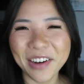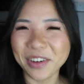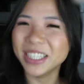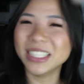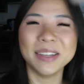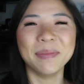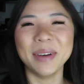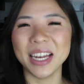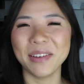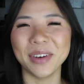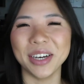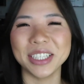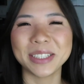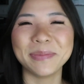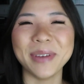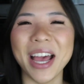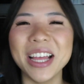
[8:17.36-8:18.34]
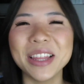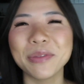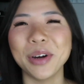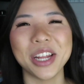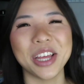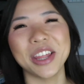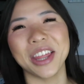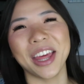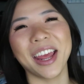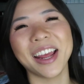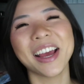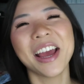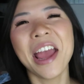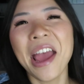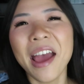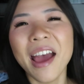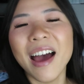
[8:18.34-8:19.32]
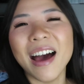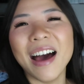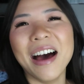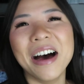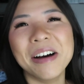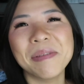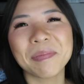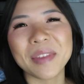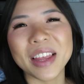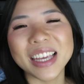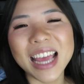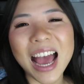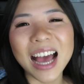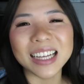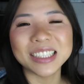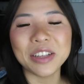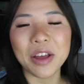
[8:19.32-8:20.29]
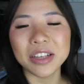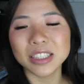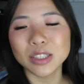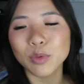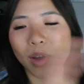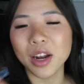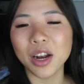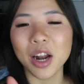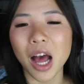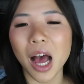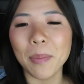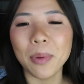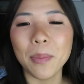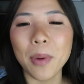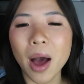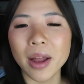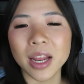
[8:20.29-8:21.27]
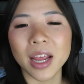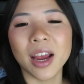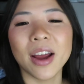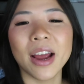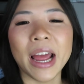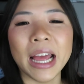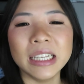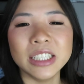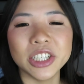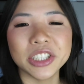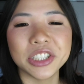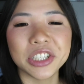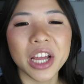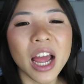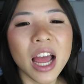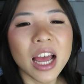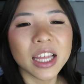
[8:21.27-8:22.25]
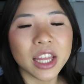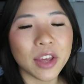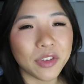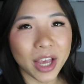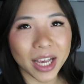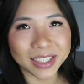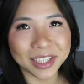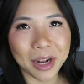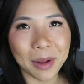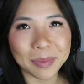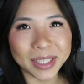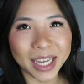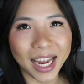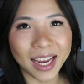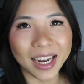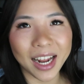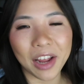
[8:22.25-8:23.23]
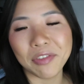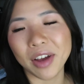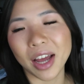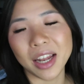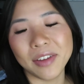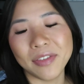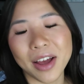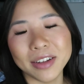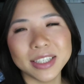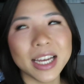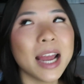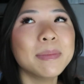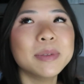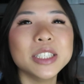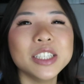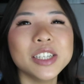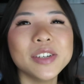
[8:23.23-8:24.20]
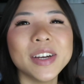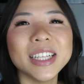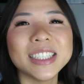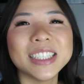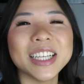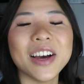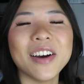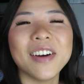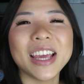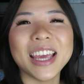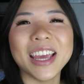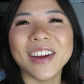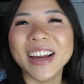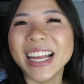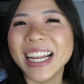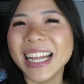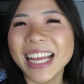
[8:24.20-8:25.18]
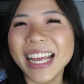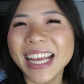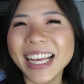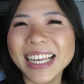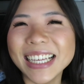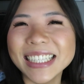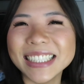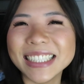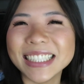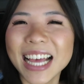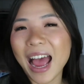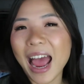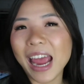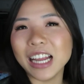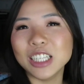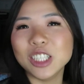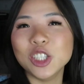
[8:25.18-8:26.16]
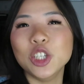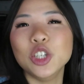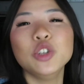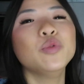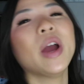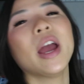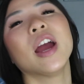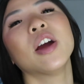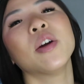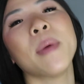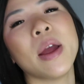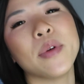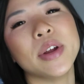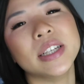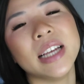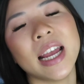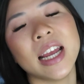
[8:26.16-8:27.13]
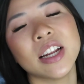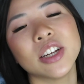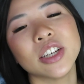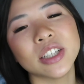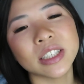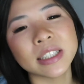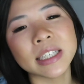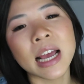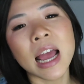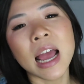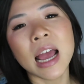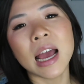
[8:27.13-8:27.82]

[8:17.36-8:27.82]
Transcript: Was it money well spent? What do you think? Um, yeah, so I just wanted to hop up on here and just give you guys an update. I finally found time to do it, so here it is. I do wear my retainers.